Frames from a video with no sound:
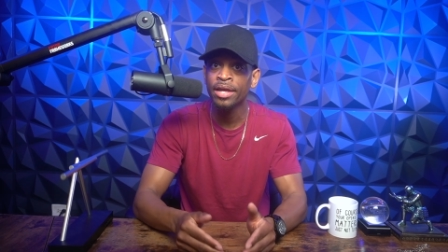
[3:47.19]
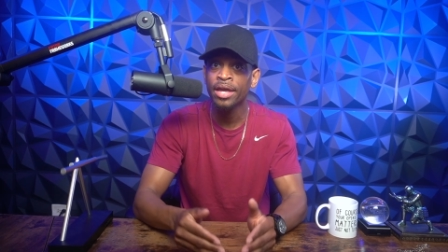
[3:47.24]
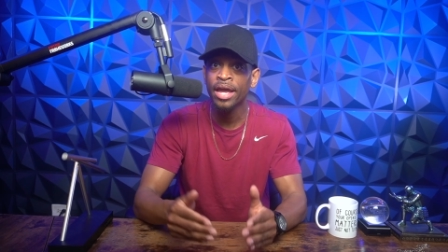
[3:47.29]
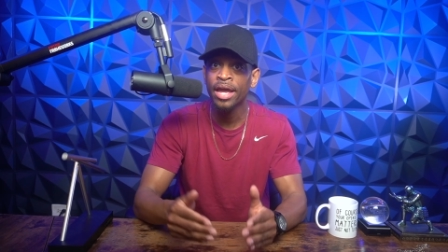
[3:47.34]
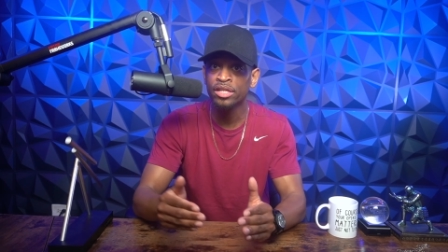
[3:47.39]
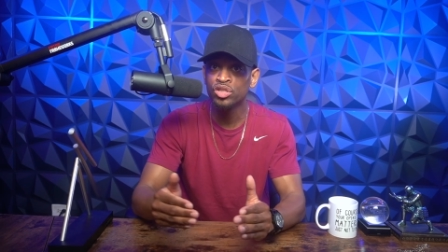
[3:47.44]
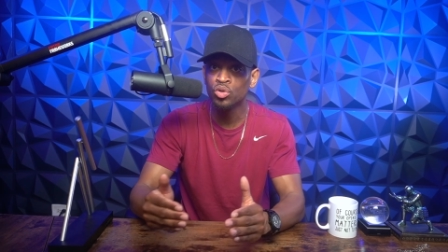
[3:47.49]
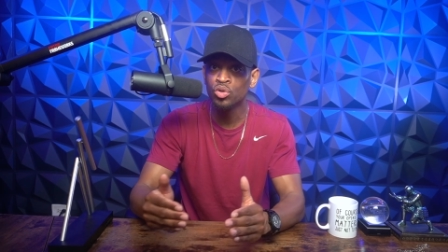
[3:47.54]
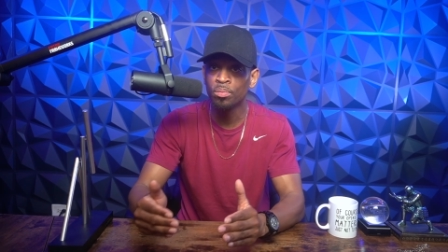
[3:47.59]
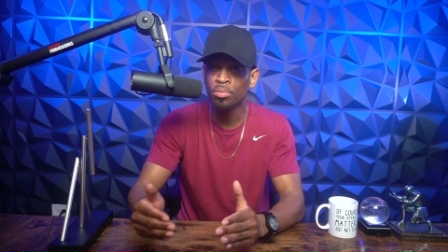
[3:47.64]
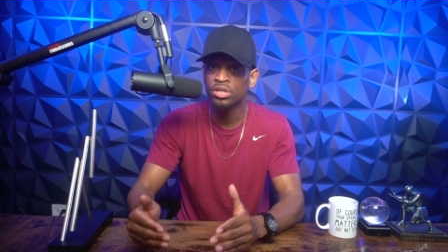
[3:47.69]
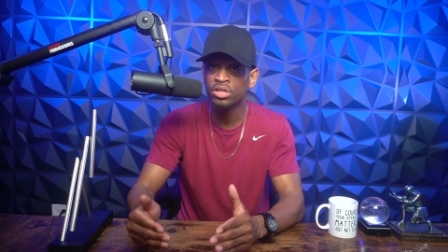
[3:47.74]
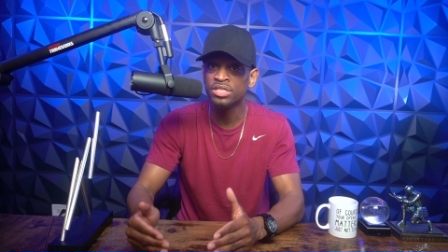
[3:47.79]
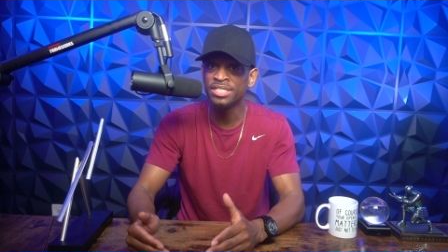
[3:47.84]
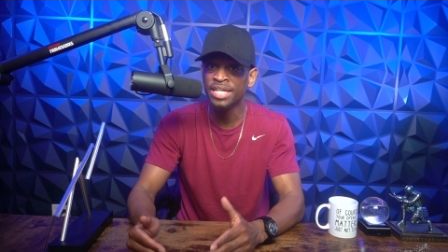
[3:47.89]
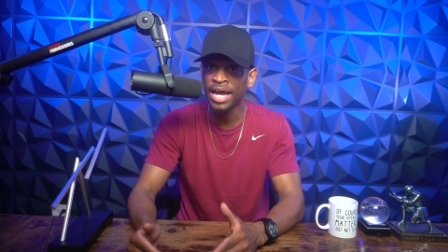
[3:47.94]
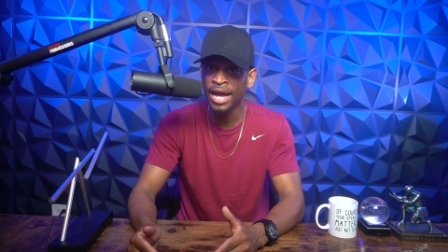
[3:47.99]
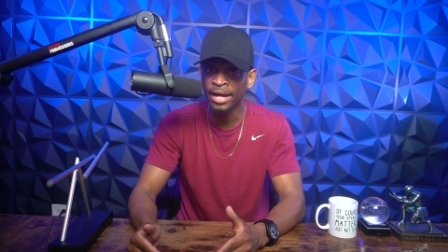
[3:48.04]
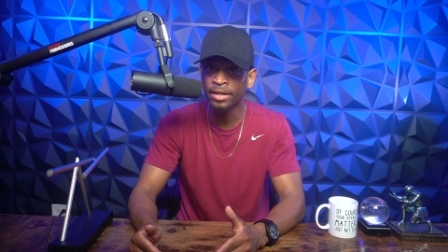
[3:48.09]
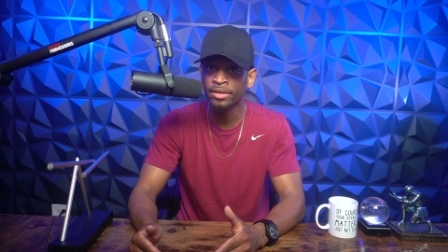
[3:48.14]
and to
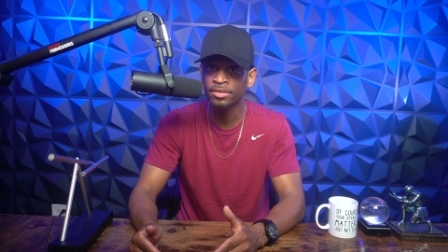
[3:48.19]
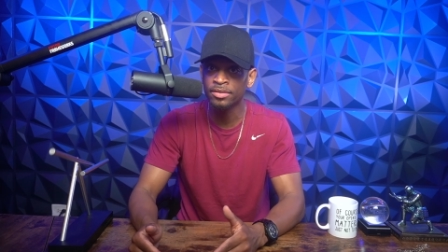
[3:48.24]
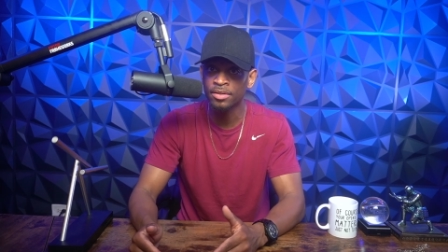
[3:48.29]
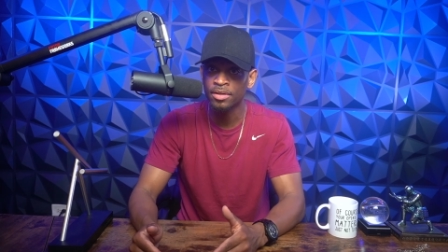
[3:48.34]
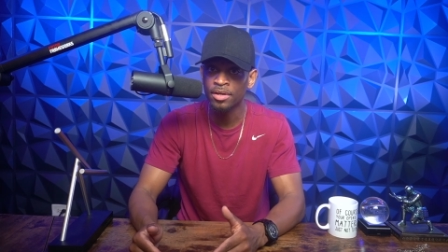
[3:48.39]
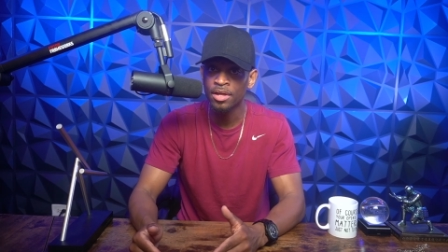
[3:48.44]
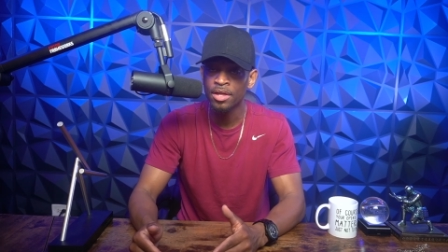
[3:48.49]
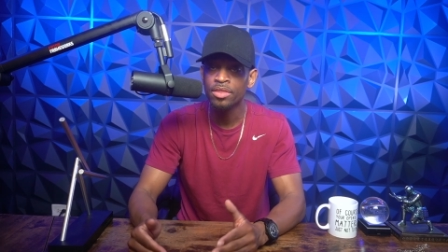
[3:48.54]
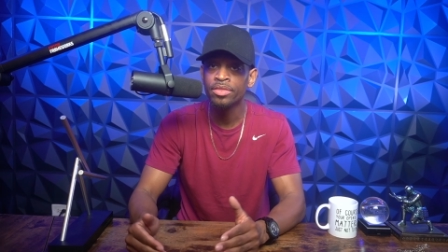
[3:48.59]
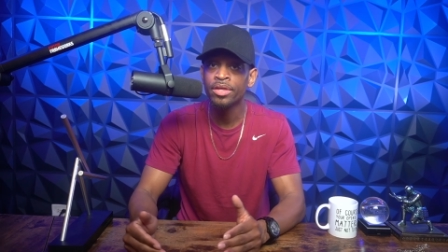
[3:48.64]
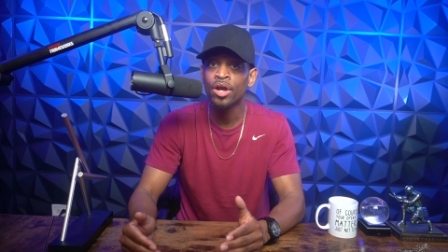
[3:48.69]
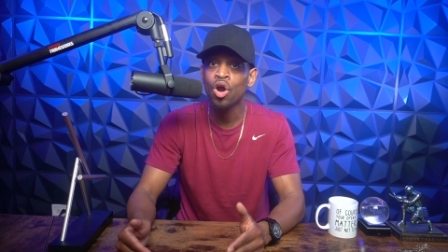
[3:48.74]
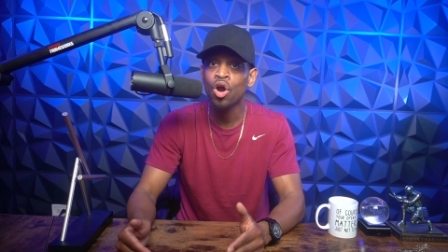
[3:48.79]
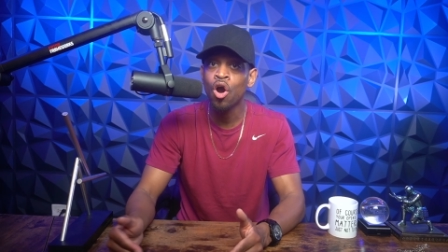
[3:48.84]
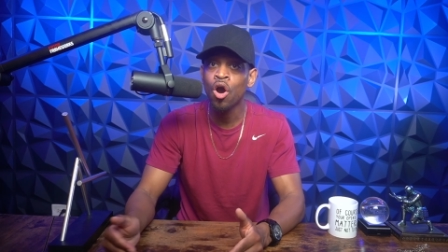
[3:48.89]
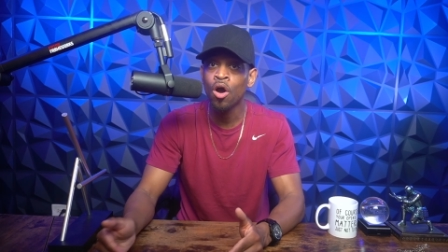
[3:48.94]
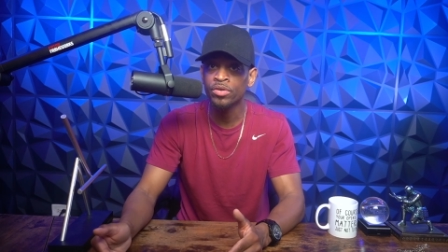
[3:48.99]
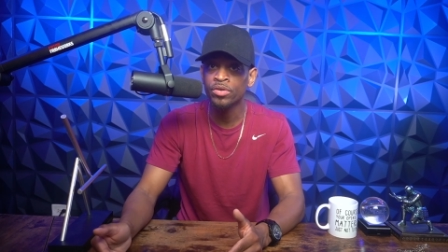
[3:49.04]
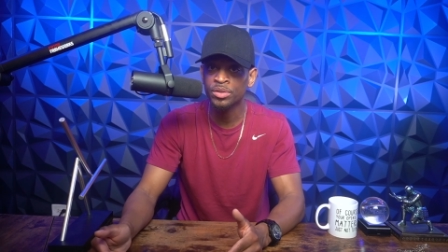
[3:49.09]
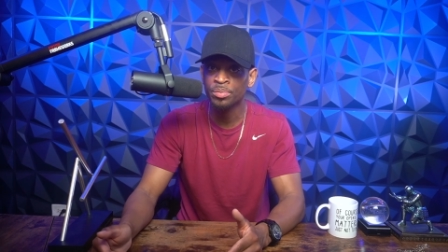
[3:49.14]
protect their
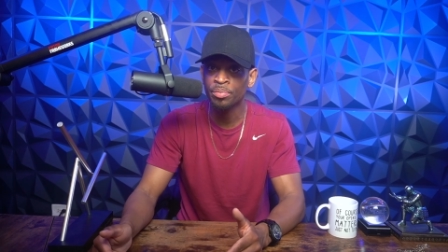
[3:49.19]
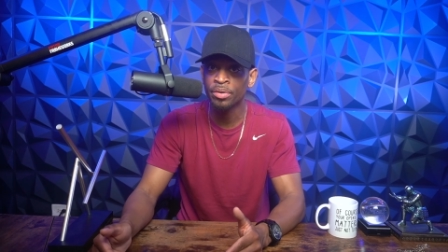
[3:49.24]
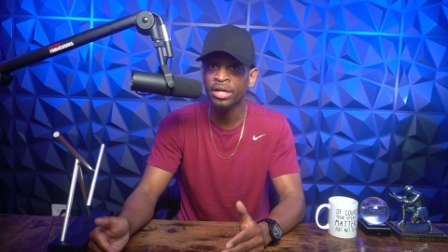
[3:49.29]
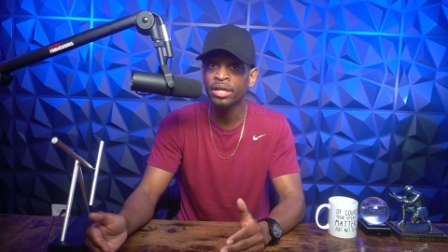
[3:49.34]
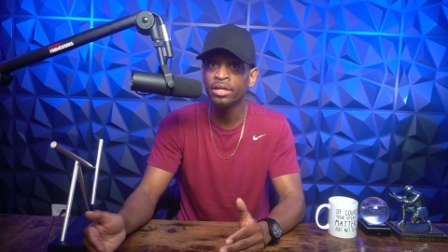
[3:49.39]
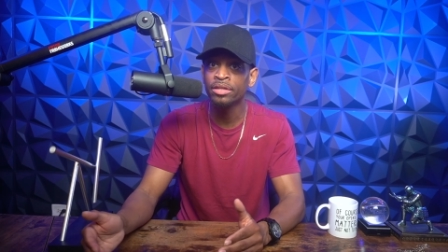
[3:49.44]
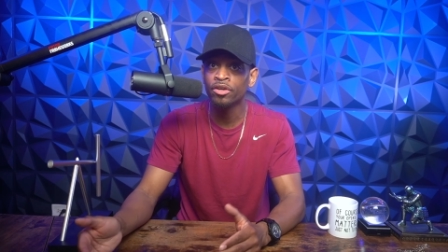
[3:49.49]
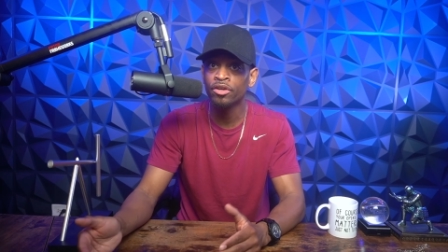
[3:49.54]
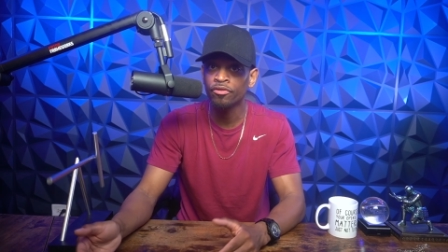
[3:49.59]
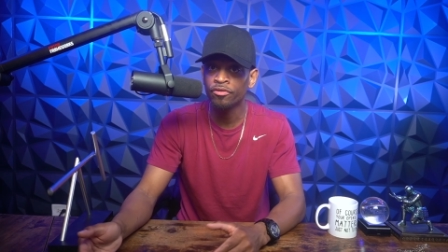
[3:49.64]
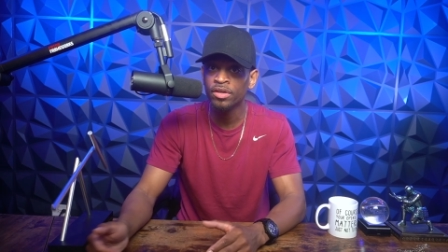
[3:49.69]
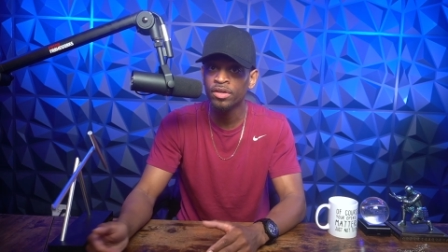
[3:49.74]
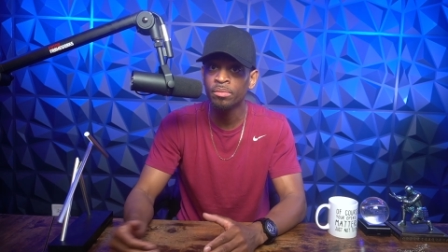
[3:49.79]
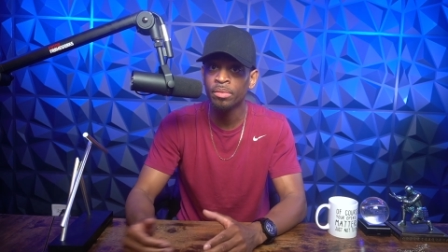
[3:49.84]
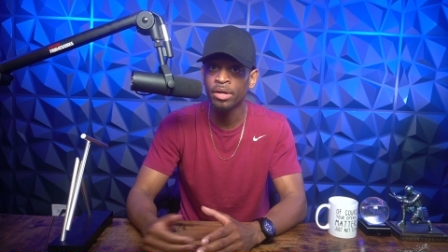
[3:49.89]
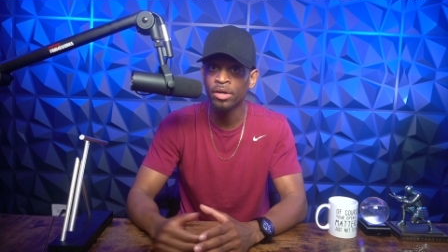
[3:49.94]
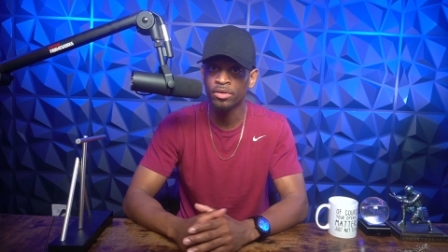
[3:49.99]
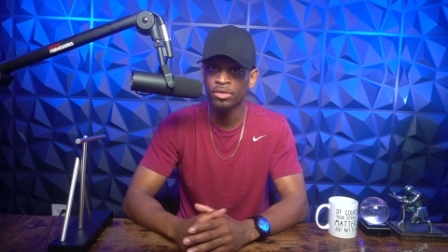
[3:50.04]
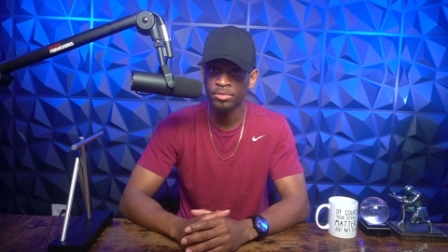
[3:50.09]
offspring and their female.